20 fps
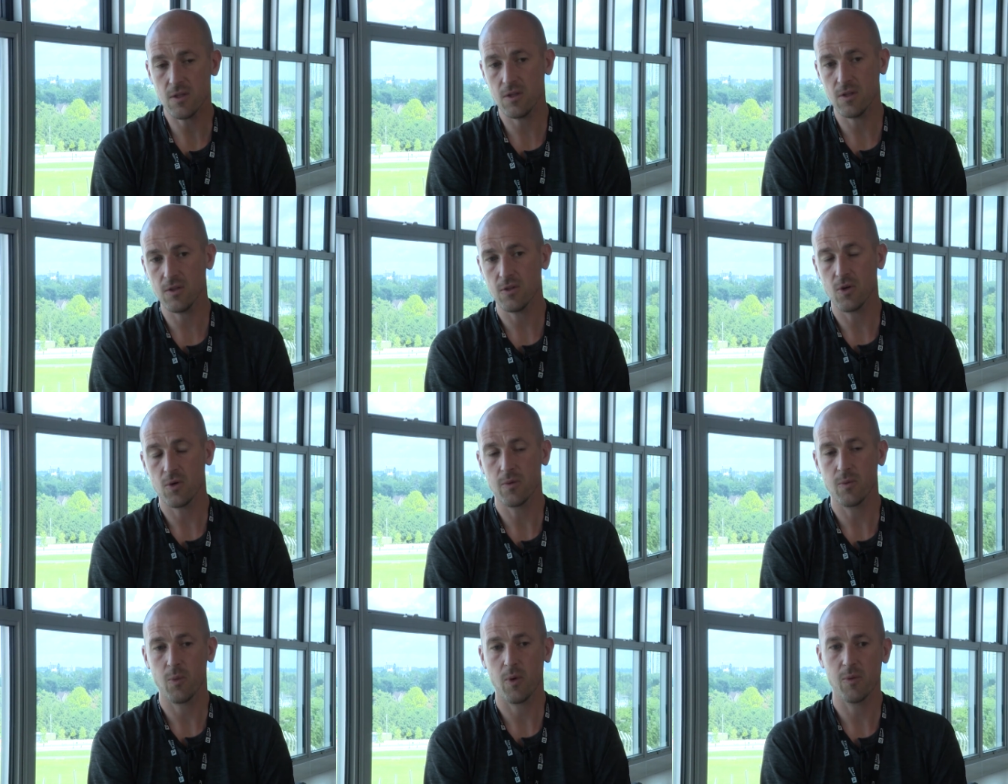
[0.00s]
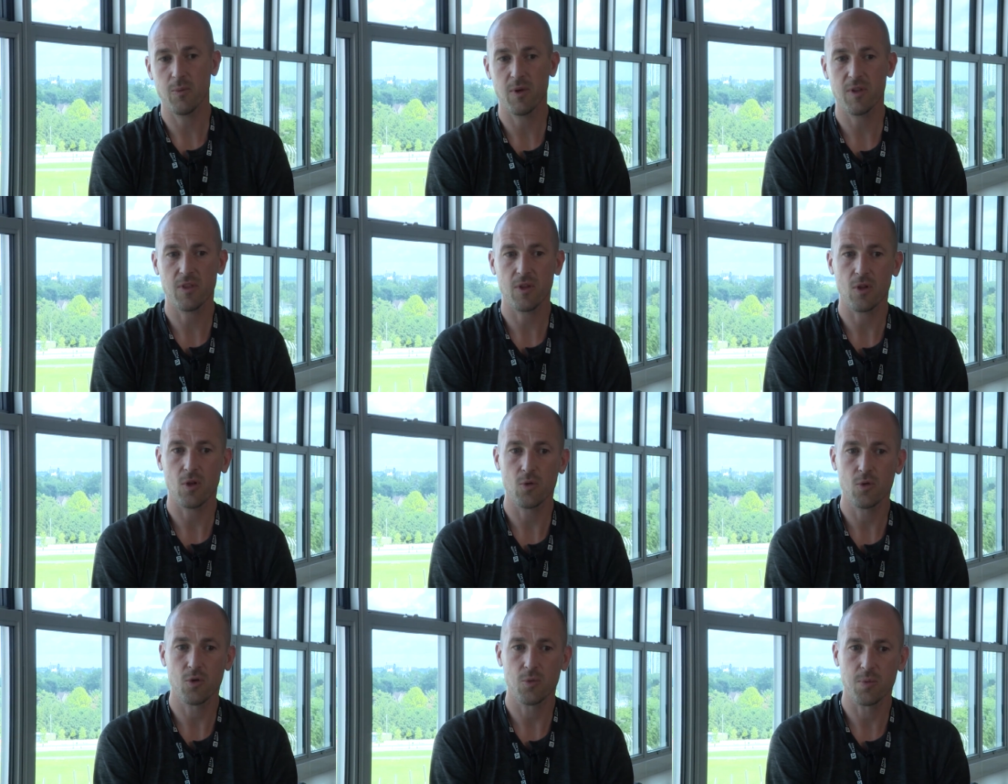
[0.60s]
With the
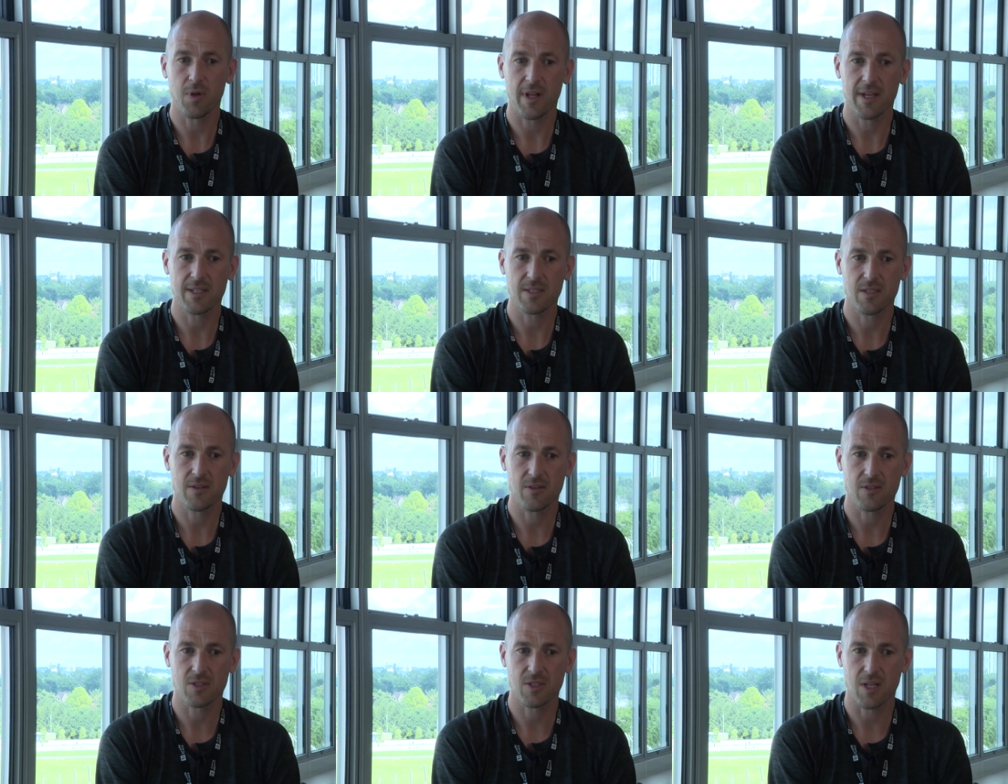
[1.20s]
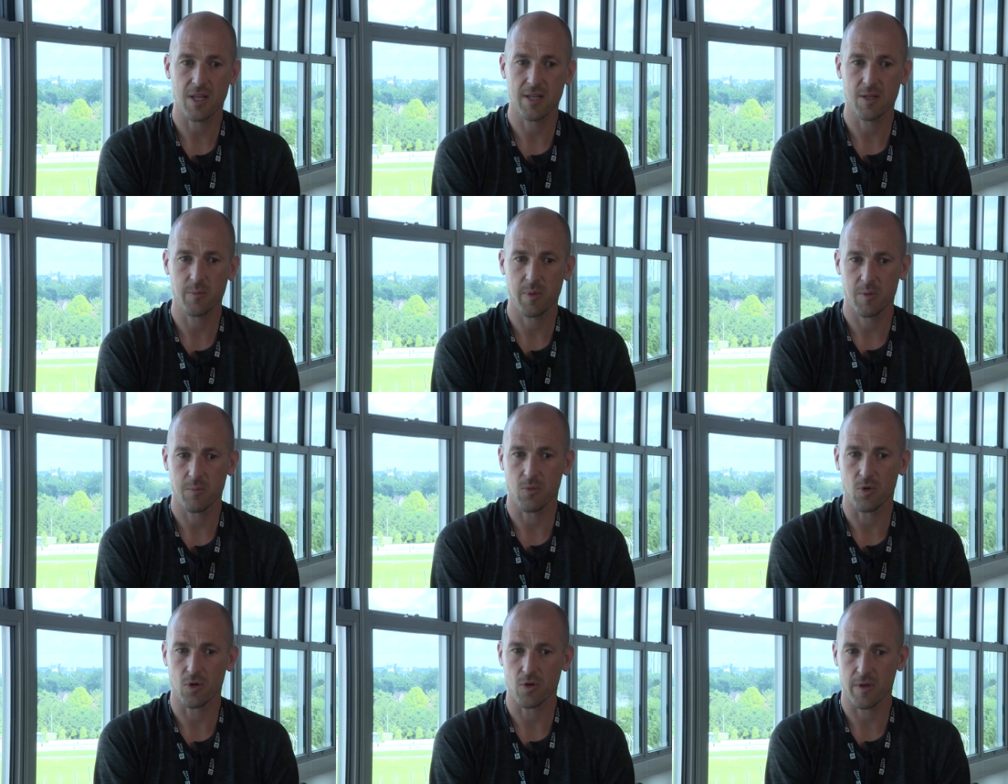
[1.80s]
local players, there's a little
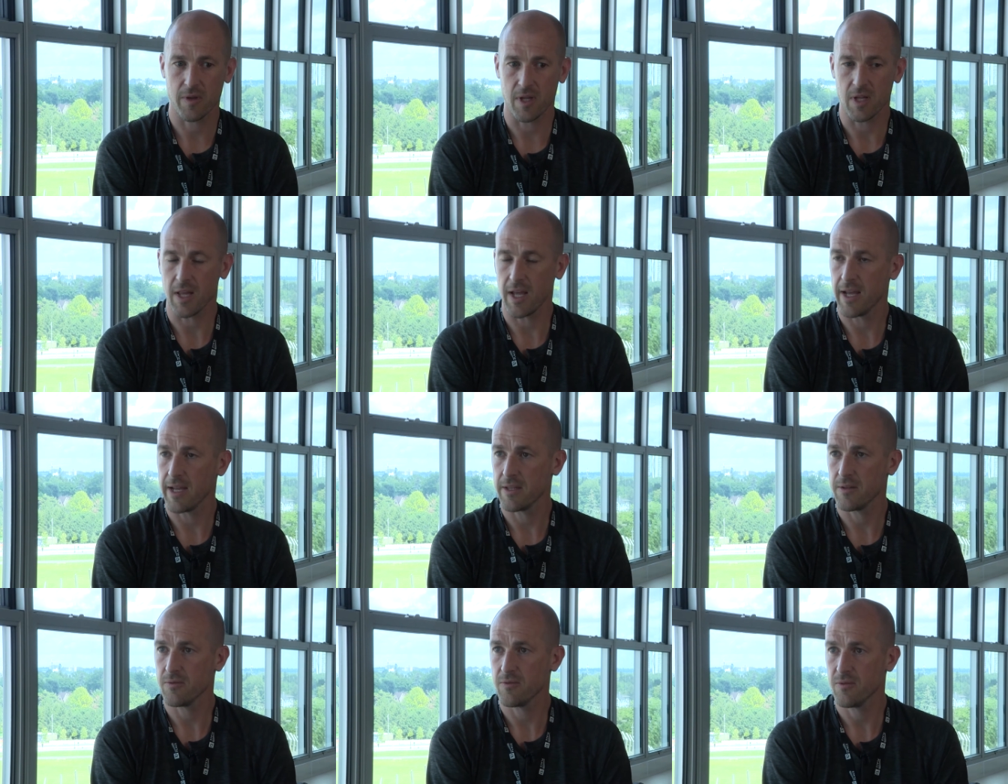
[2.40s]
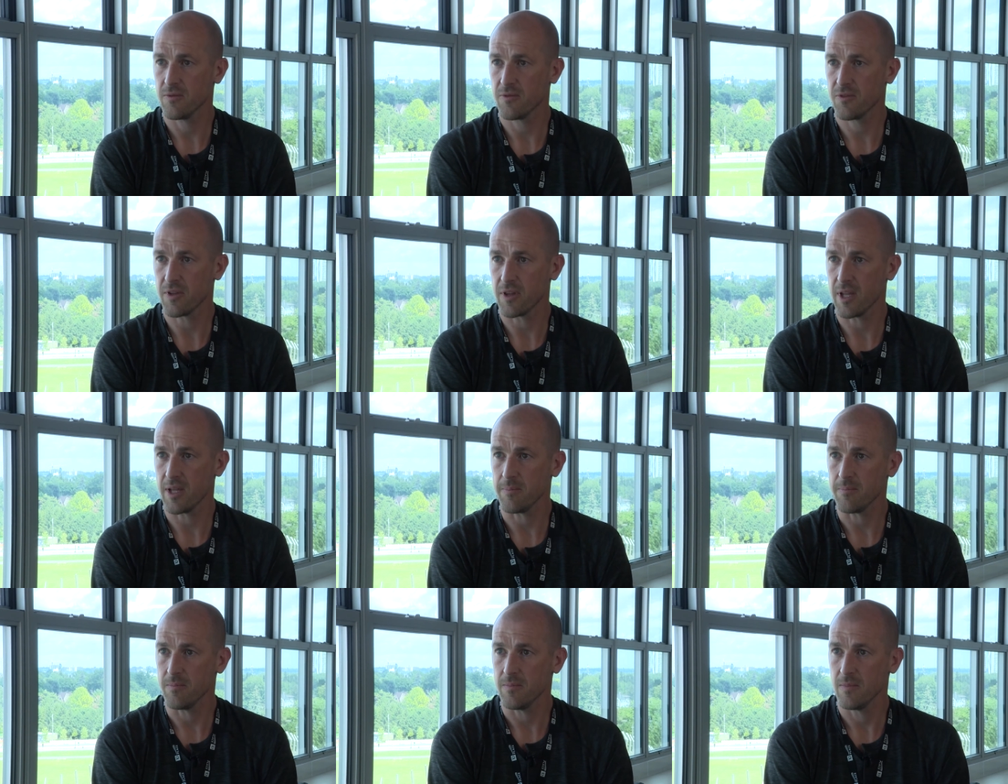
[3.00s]
bit more on the line for
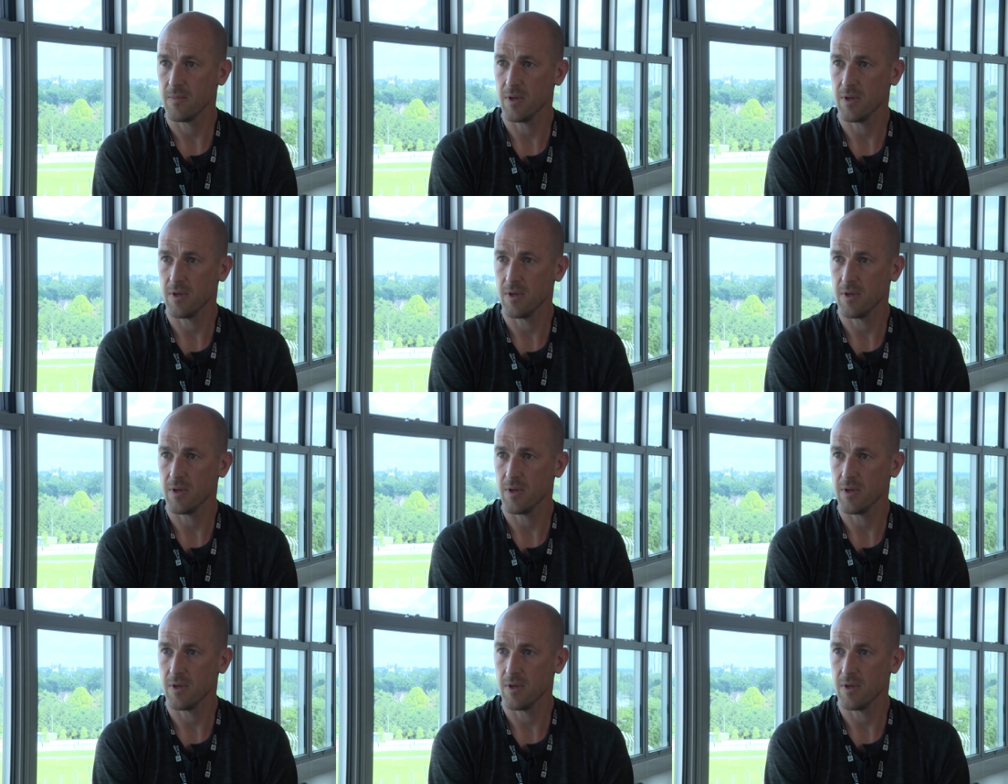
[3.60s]
them.